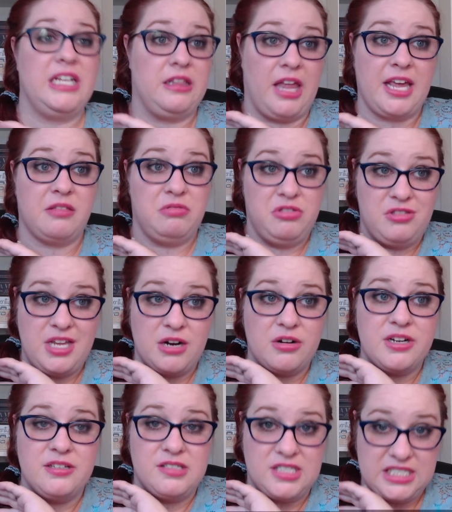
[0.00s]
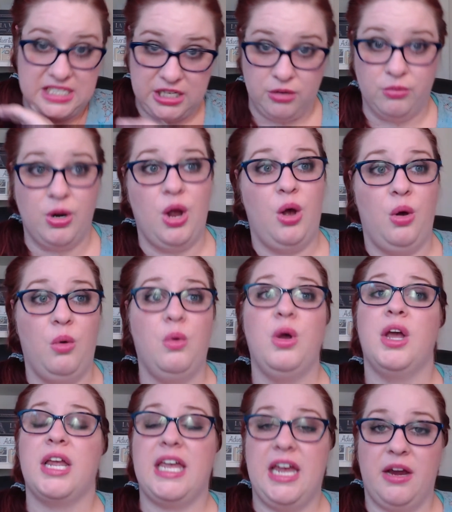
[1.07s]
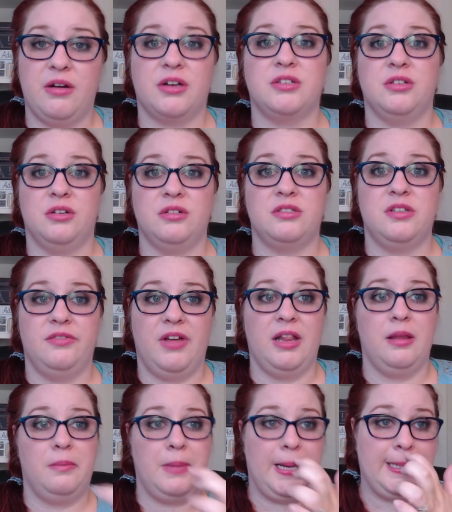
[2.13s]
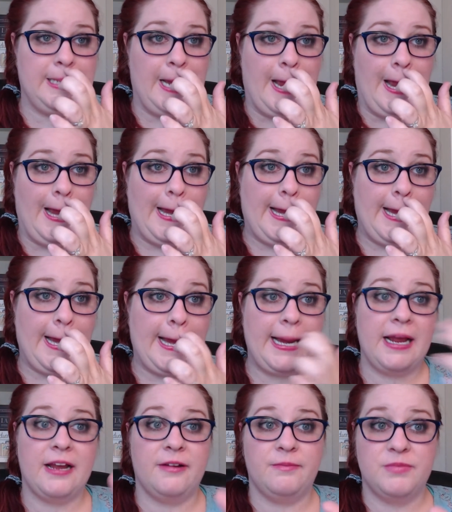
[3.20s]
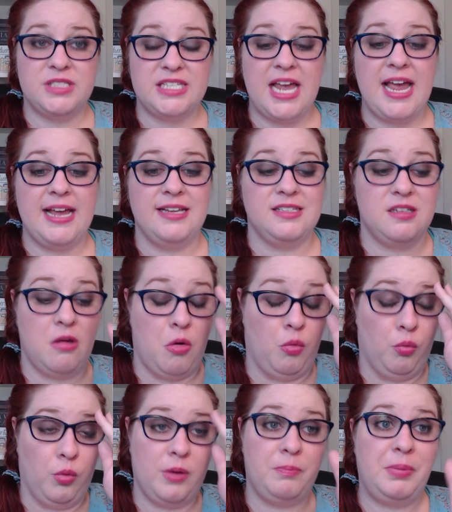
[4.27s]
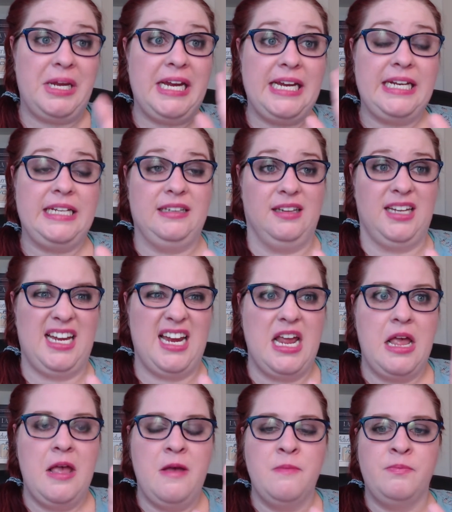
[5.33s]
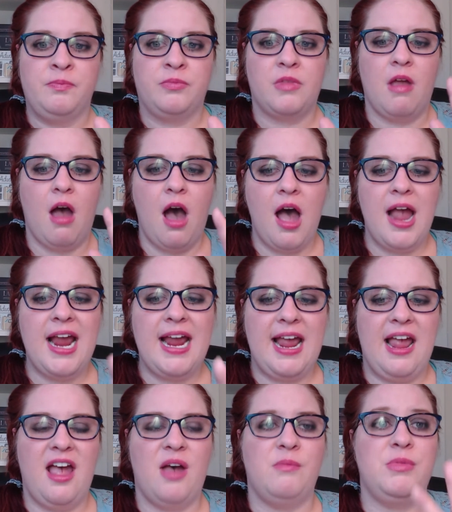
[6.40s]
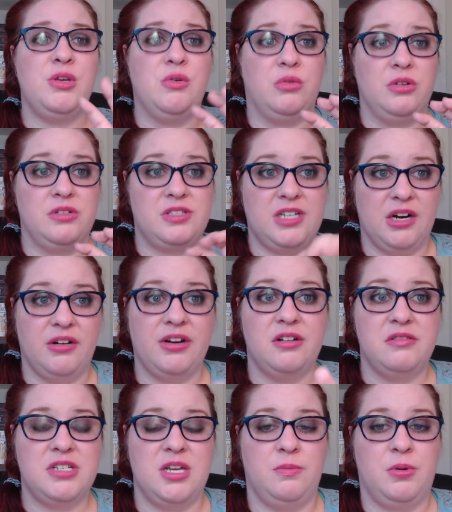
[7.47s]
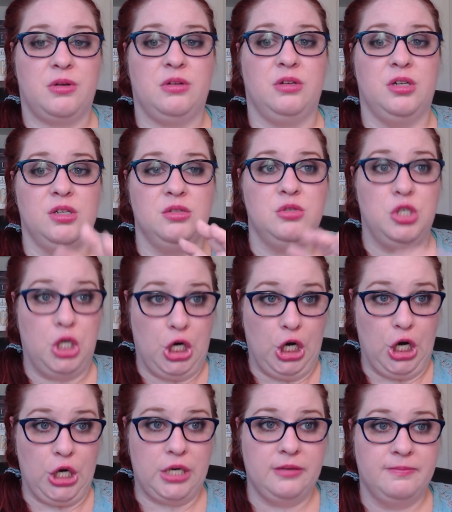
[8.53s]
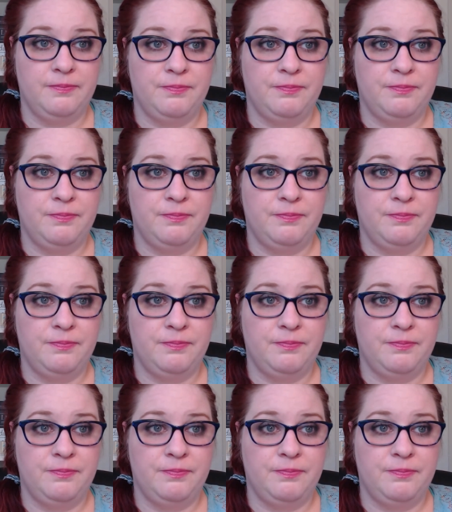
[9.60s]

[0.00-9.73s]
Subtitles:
like, there is zero character development. He says repeatedly, I am your stereotypical nerd.